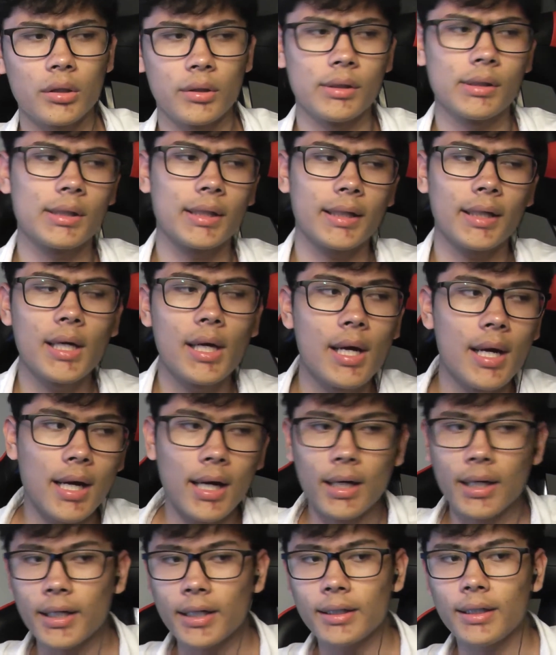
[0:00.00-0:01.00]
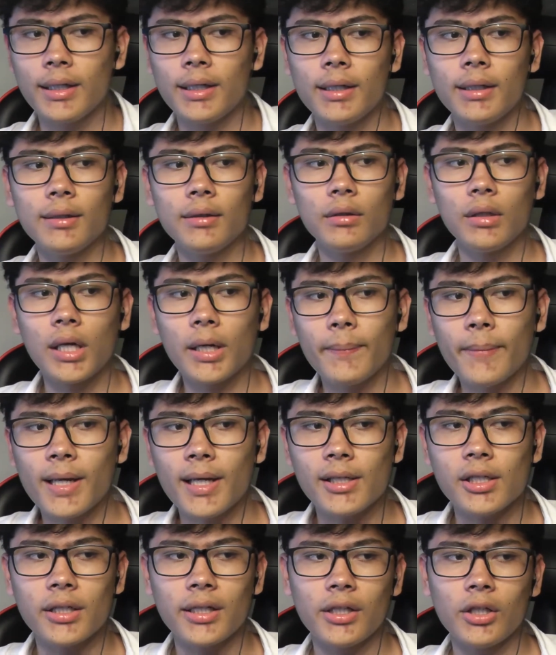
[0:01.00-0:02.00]
And it's like, "Hi, Dad, I'm
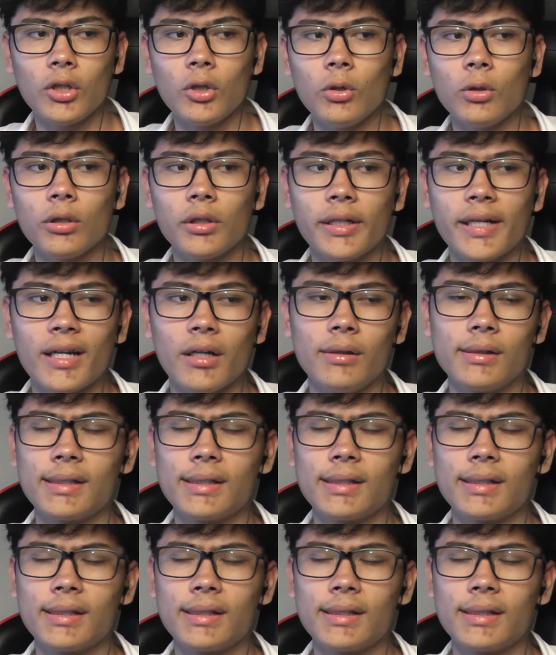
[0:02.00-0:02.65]
actually an ogre now."